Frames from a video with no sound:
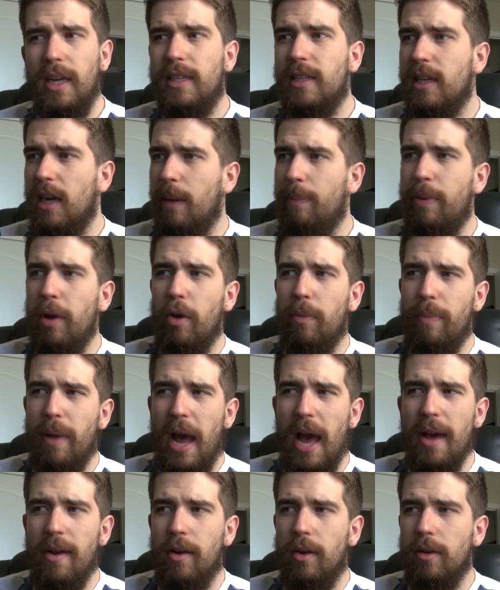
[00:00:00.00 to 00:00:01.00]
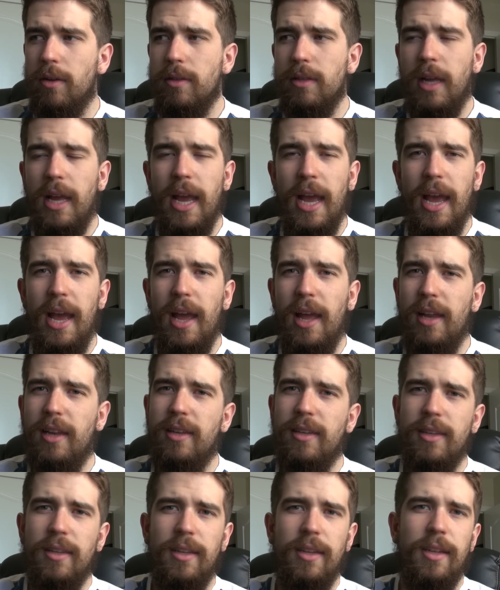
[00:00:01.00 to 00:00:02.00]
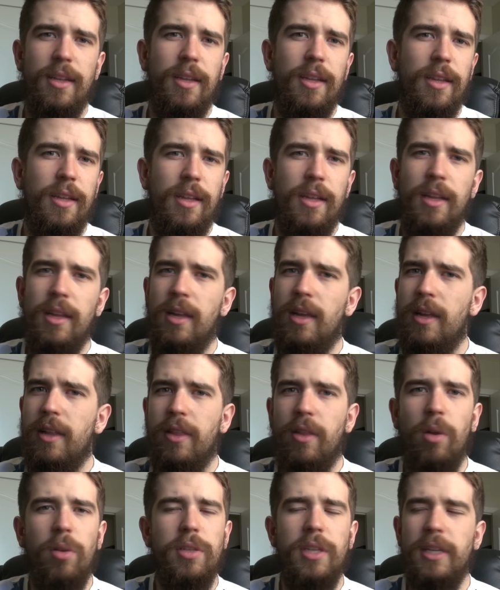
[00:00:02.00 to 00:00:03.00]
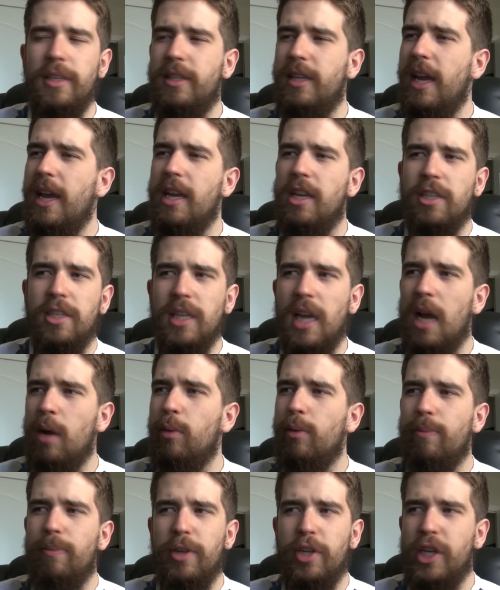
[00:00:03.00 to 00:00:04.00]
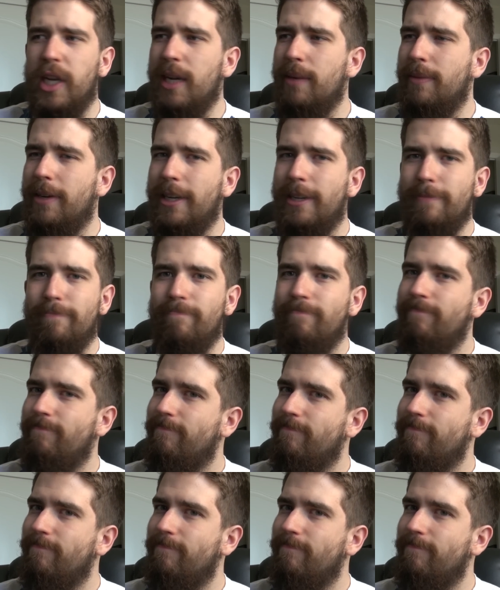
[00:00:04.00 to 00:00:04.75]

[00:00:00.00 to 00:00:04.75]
It's an uphill battle. And those that say sign with Machinima,